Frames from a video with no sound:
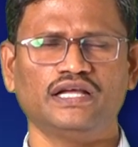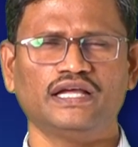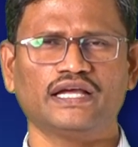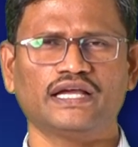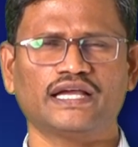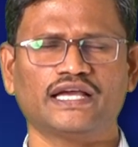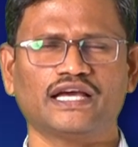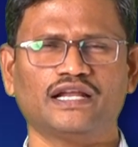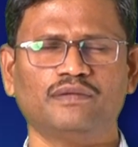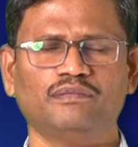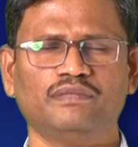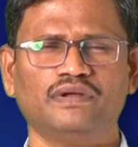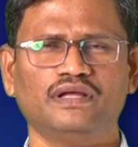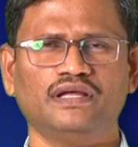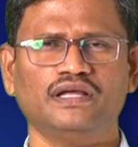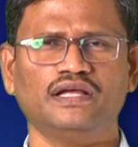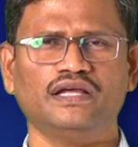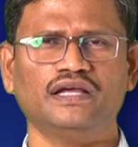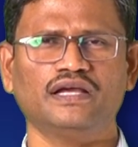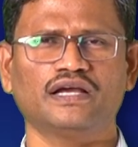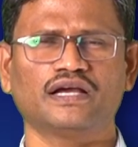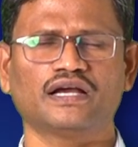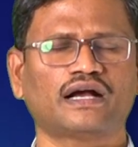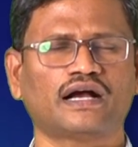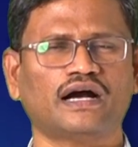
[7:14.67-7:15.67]
can
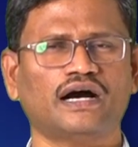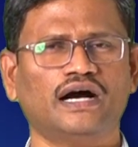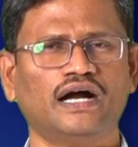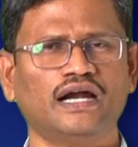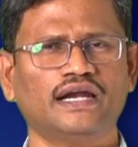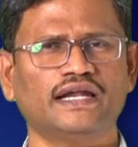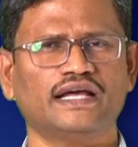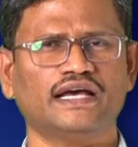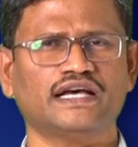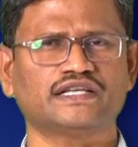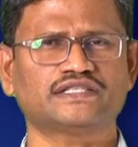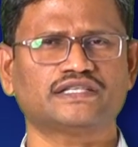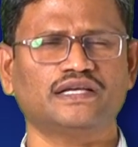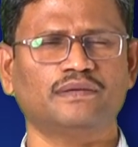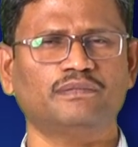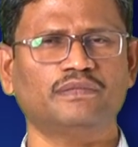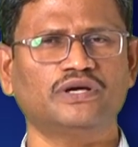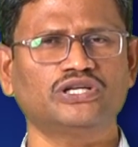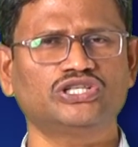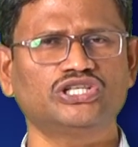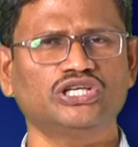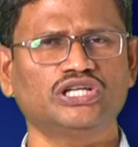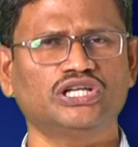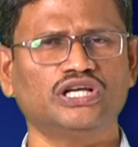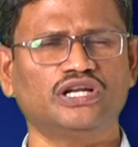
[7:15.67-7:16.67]
be called as a
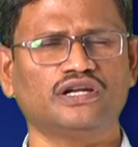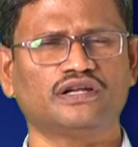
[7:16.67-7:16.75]
material